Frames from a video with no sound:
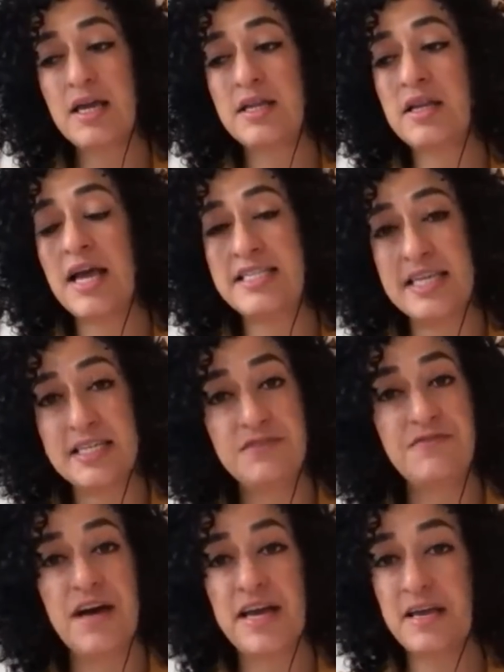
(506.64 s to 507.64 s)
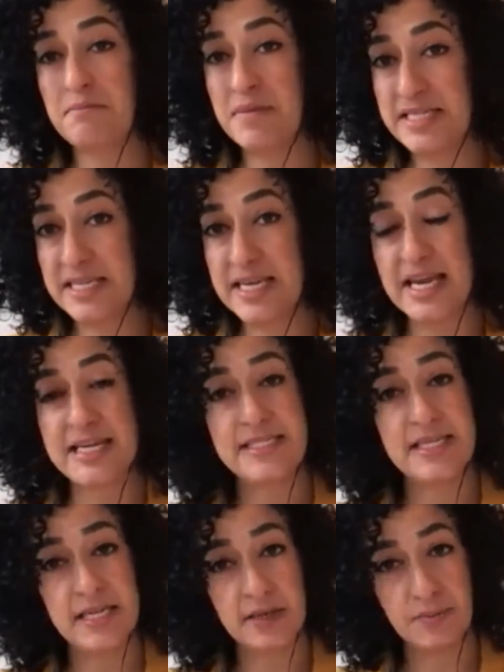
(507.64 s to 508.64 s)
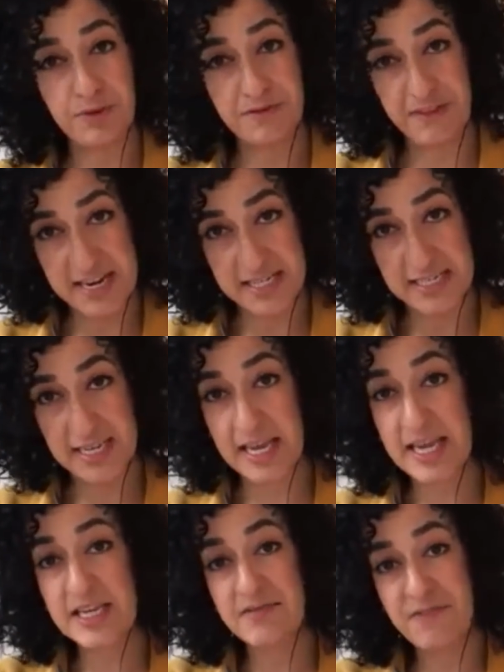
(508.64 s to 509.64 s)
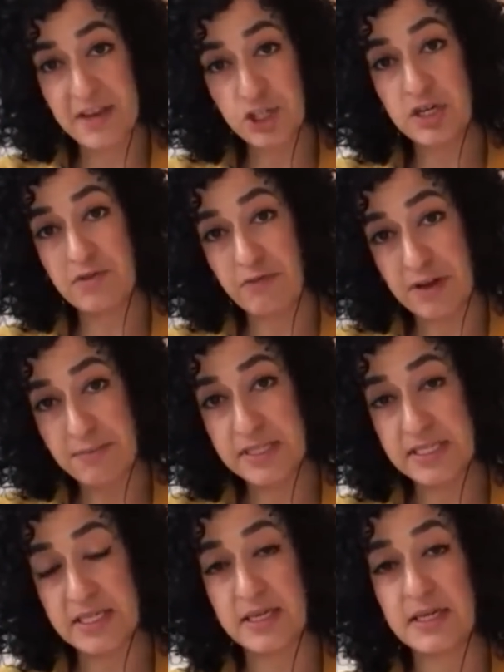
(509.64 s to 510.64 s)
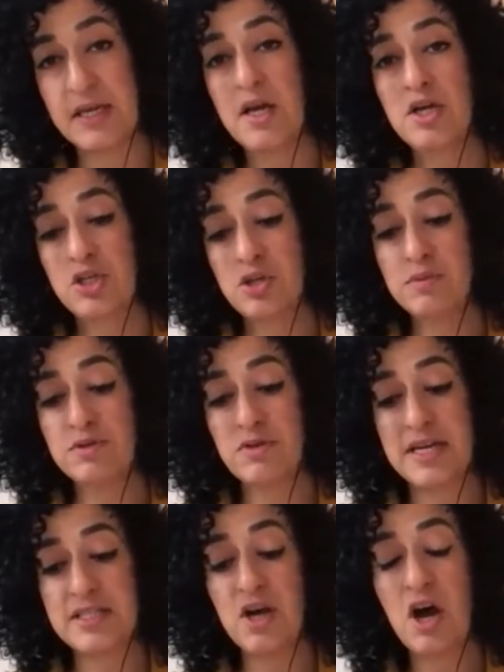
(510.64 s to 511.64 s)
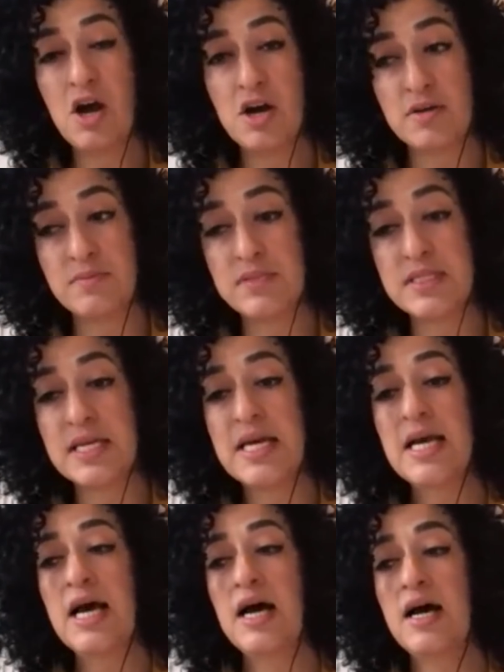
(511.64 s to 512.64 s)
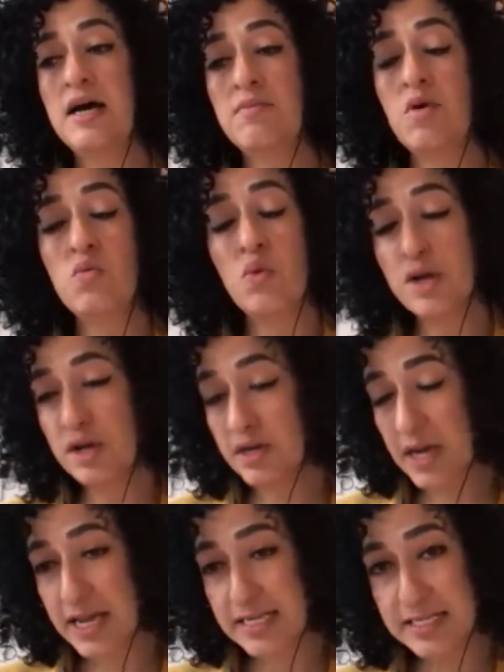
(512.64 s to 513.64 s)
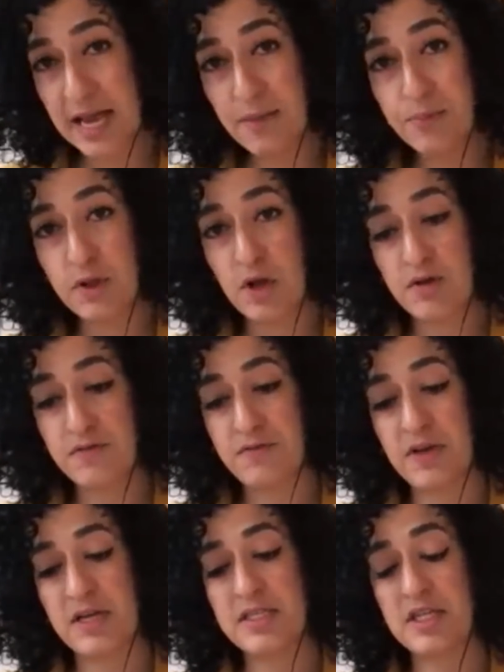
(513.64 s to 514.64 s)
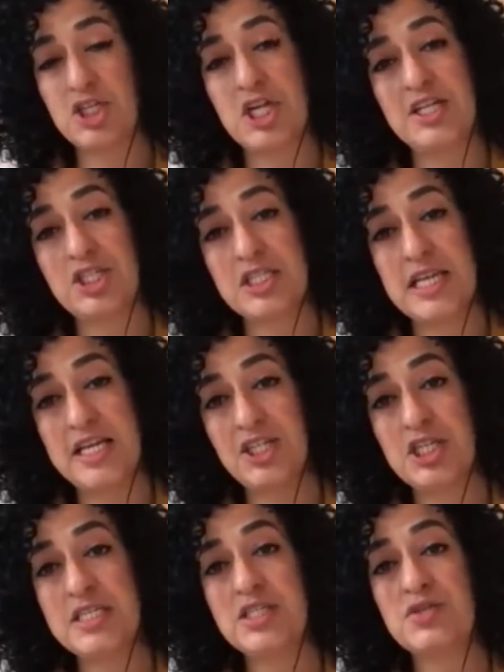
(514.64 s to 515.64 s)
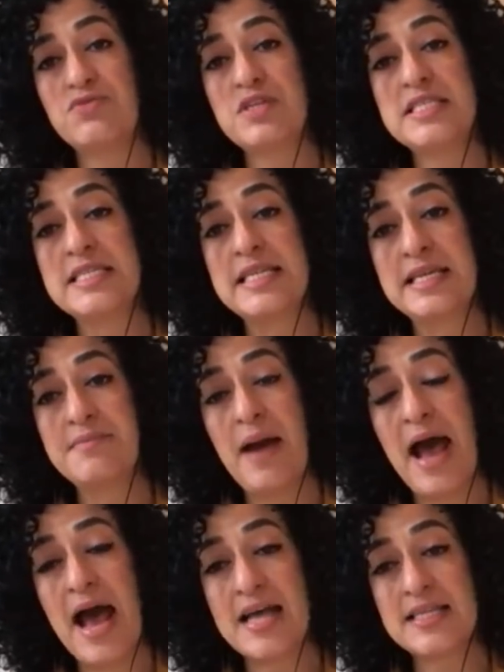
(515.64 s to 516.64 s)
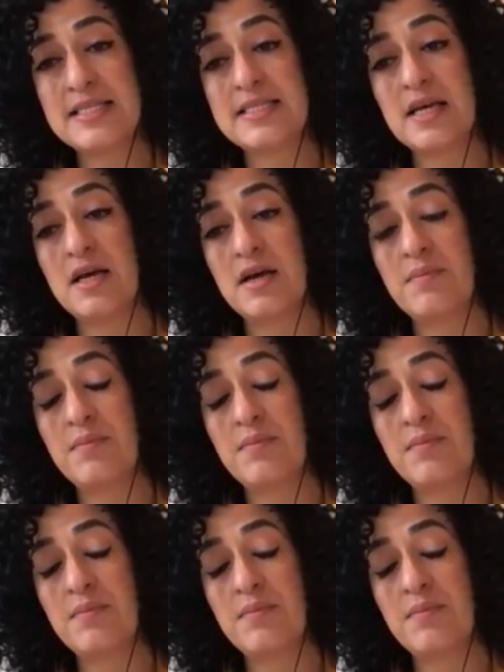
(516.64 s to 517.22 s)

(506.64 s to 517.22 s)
in identifying, mitigating, preventing, and eventually remedying human rights harms. One example of such legislation is the recently passed